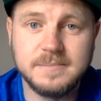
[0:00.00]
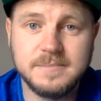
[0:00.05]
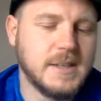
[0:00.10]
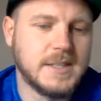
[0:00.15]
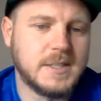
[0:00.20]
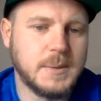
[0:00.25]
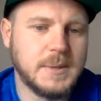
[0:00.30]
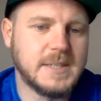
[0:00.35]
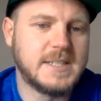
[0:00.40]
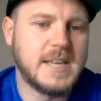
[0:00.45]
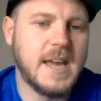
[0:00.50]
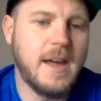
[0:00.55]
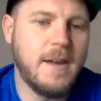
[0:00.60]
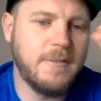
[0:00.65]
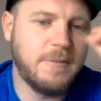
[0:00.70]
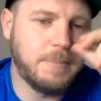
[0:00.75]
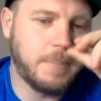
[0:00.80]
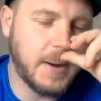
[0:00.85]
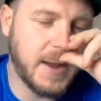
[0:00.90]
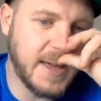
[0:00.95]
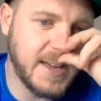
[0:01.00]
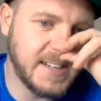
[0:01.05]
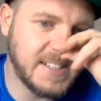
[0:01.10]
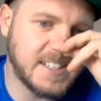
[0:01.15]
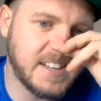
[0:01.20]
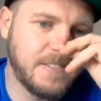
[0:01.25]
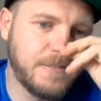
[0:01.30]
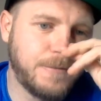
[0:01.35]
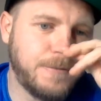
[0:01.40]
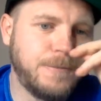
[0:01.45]
So in 10th
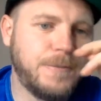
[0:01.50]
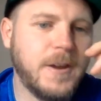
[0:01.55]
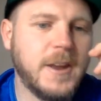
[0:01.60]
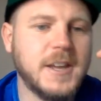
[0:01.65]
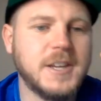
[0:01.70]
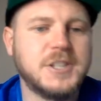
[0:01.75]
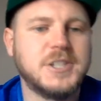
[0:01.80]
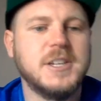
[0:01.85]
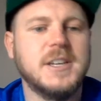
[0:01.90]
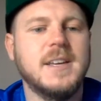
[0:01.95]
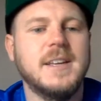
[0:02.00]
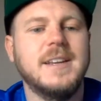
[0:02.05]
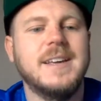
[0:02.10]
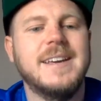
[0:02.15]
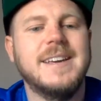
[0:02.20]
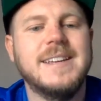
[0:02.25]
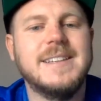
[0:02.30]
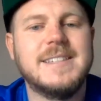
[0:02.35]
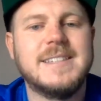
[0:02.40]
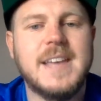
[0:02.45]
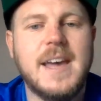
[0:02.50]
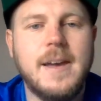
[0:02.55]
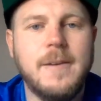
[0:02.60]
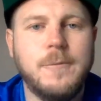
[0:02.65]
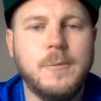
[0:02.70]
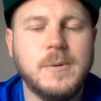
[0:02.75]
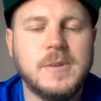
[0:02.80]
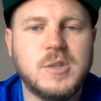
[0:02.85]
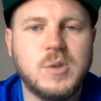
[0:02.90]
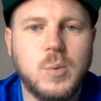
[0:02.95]
place, finishing in 10th
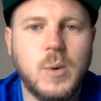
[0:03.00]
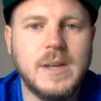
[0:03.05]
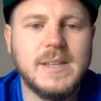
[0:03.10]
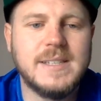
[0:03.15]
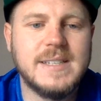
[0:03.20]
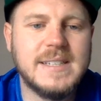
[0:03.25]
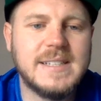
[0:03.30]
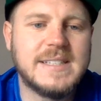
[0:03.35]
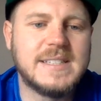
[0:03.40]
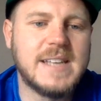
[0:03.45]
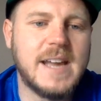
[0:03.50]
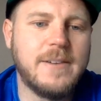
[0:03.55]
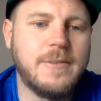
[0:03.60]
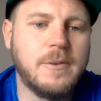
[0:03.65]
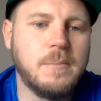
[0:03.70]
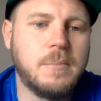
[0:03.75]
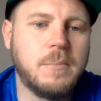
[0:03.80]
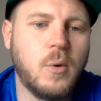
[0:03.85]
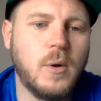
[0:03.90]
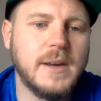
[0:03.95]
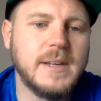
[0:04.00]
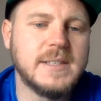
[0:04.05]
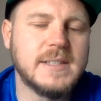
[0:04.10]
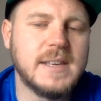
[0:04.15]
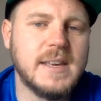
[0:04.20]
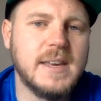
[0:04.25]
with 27 points